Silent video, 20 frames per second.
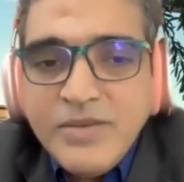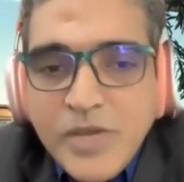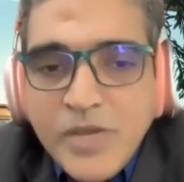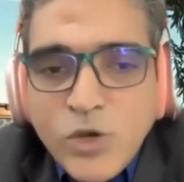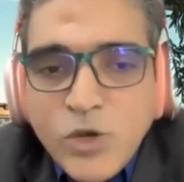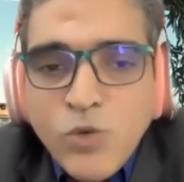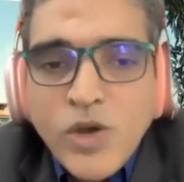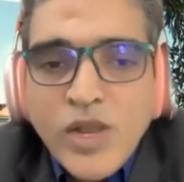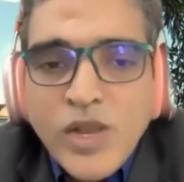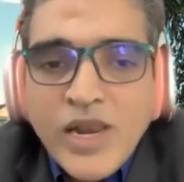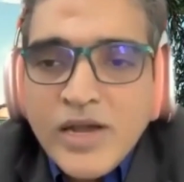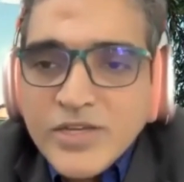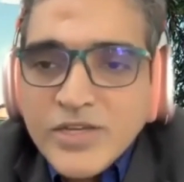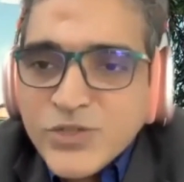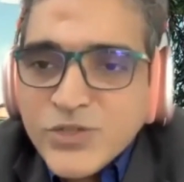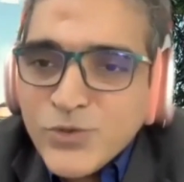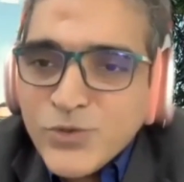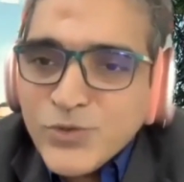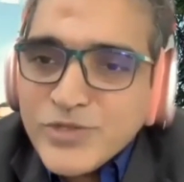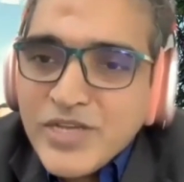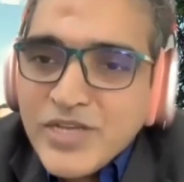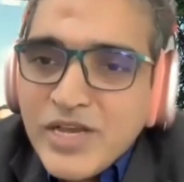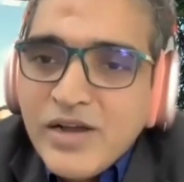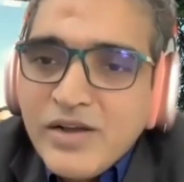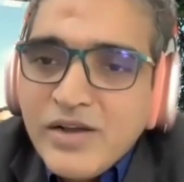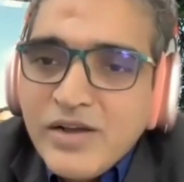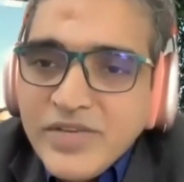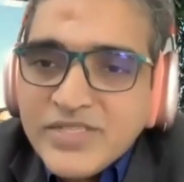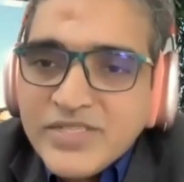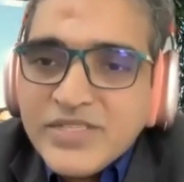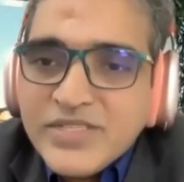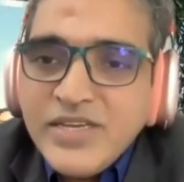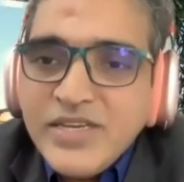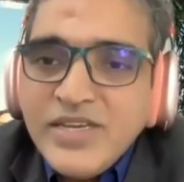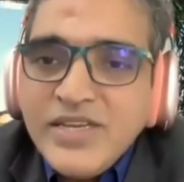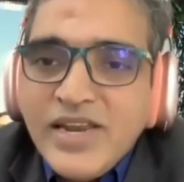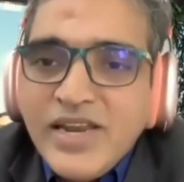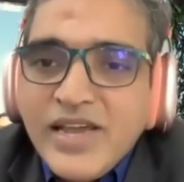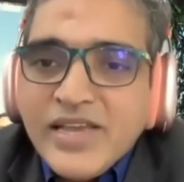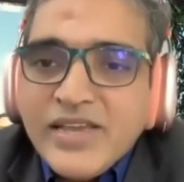see Miguela Sosa, we
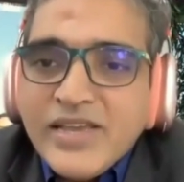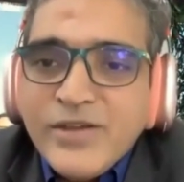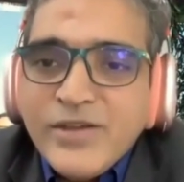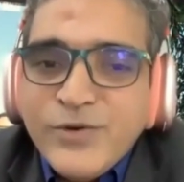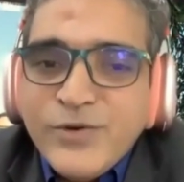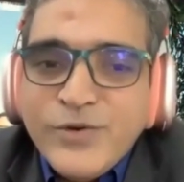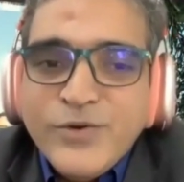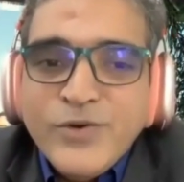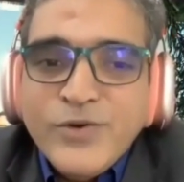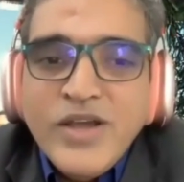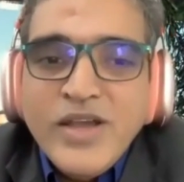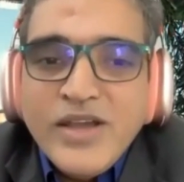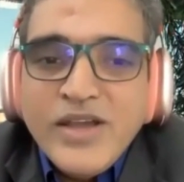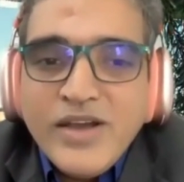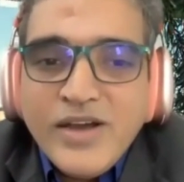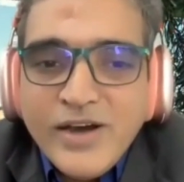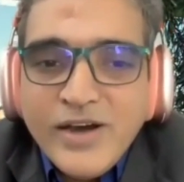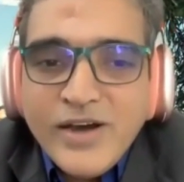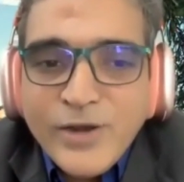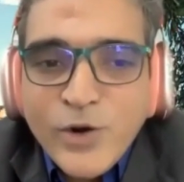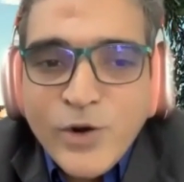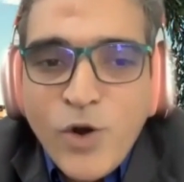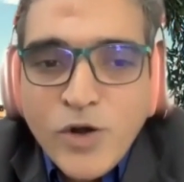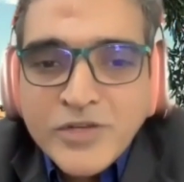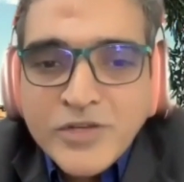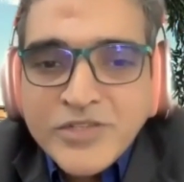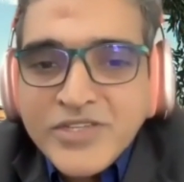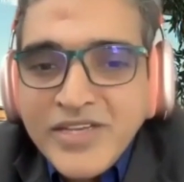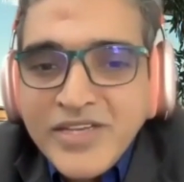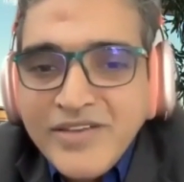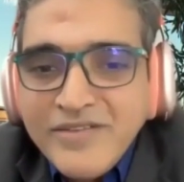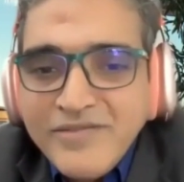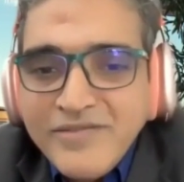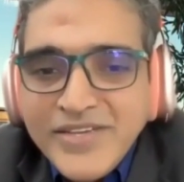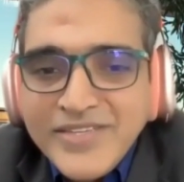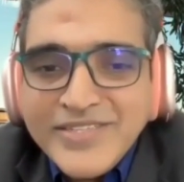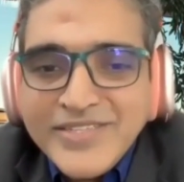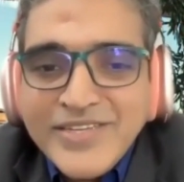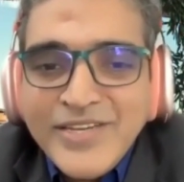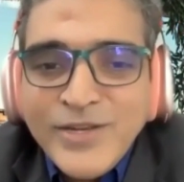see, like, you know, Roxy,
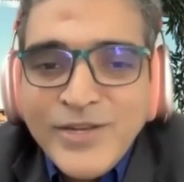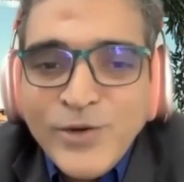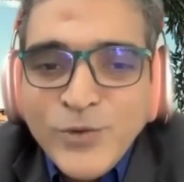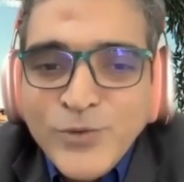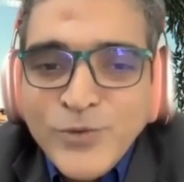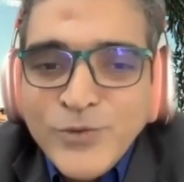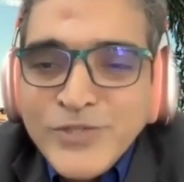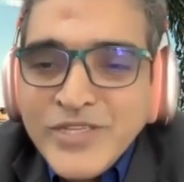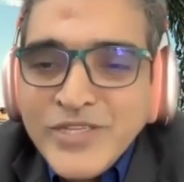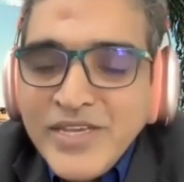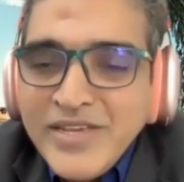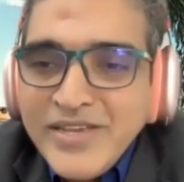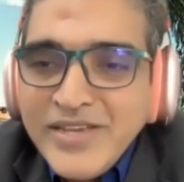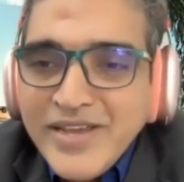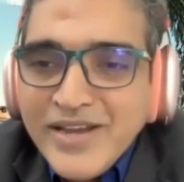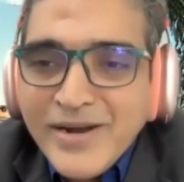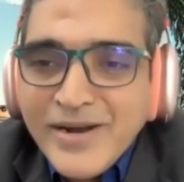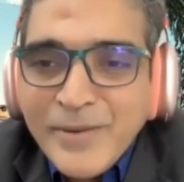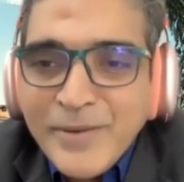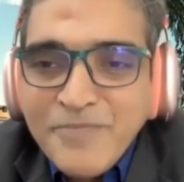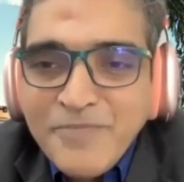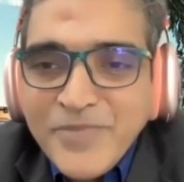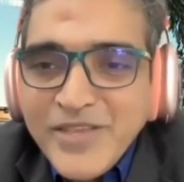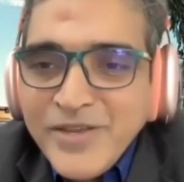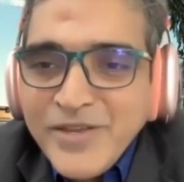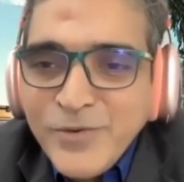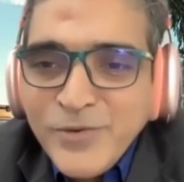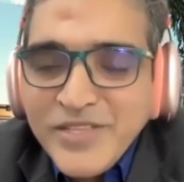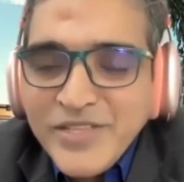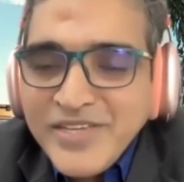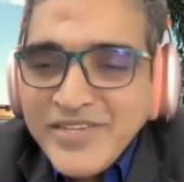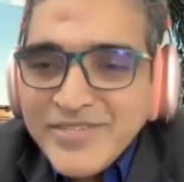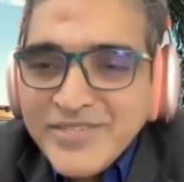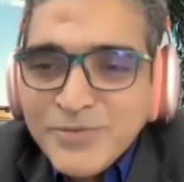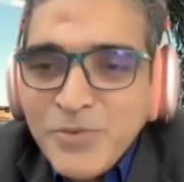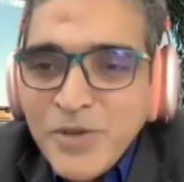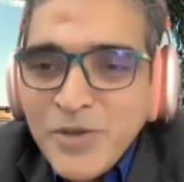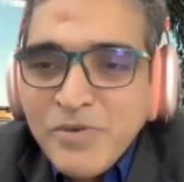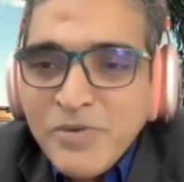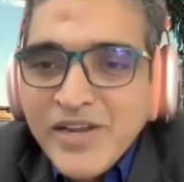we see Lucy. You know,
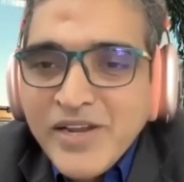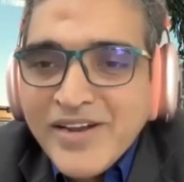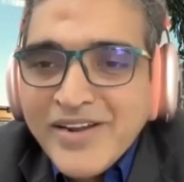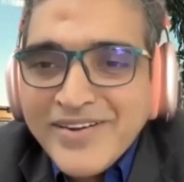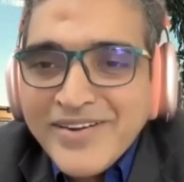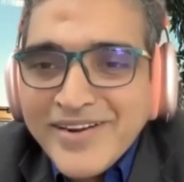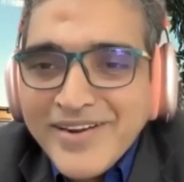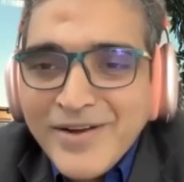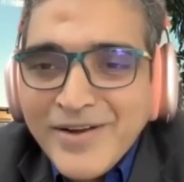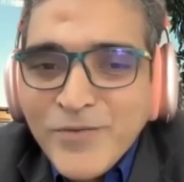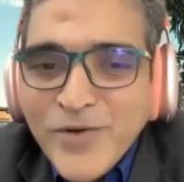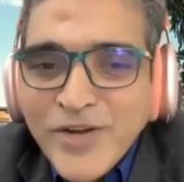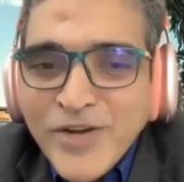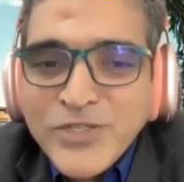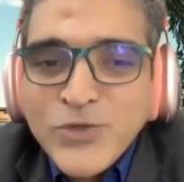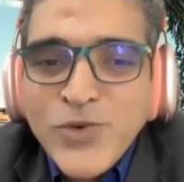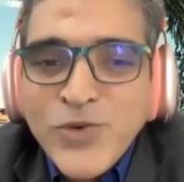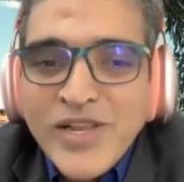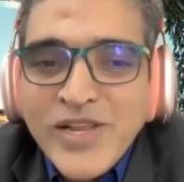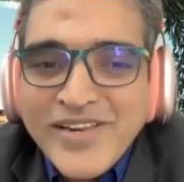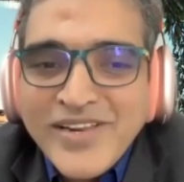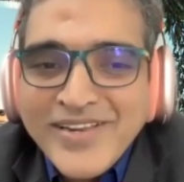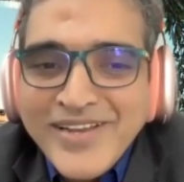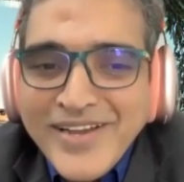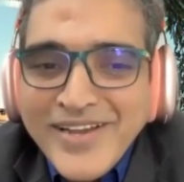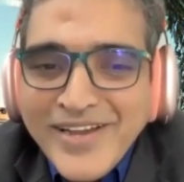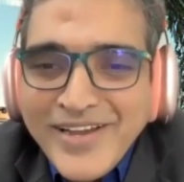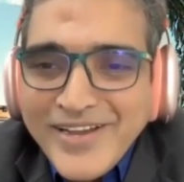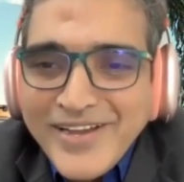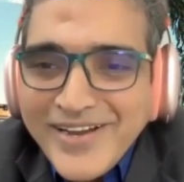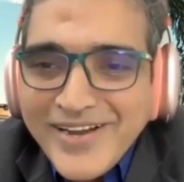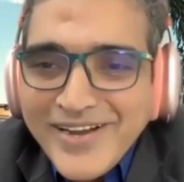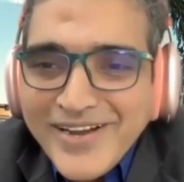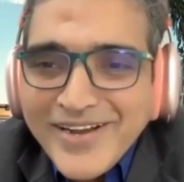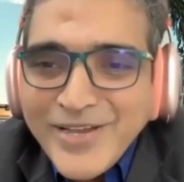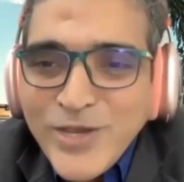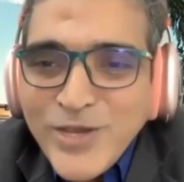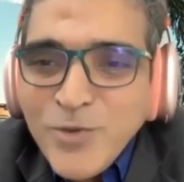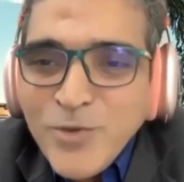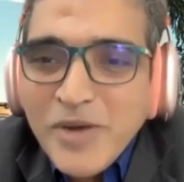these people are virtual
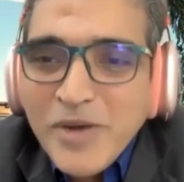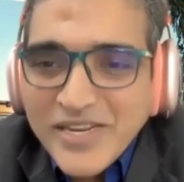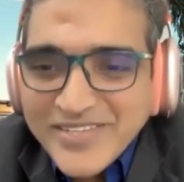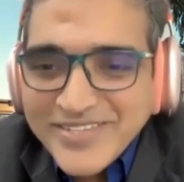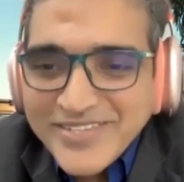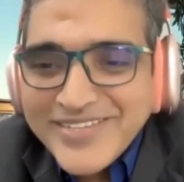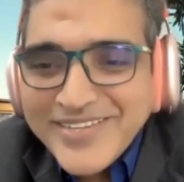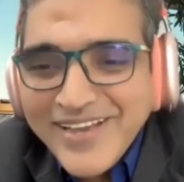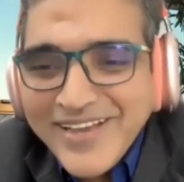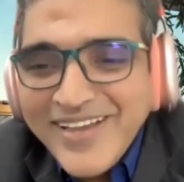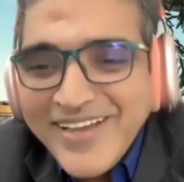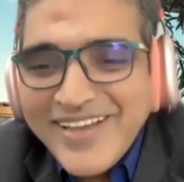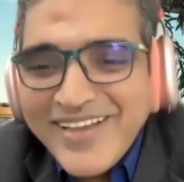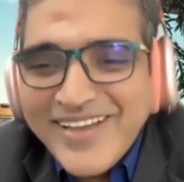humans.